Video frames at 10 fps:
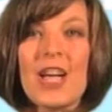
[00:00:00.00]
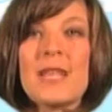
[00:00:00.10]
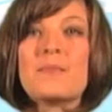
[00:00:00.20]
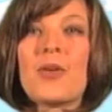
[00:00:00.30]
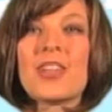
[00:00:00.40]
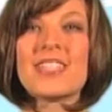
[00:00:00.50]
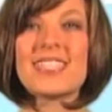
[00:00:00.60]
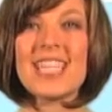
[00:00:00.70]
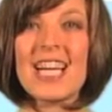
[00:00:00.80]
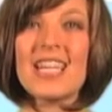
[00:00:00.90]
and
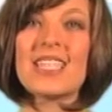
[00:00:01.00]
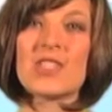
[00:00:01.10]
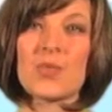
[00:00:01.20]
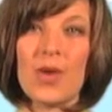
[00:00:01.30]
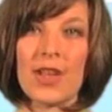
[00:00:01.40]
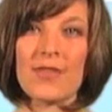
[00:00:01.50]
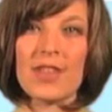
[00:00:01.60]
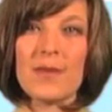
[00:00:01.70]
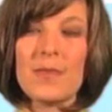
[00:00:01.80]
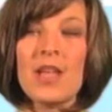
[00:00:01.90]
policía is one of
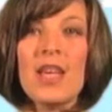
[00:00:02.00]
them.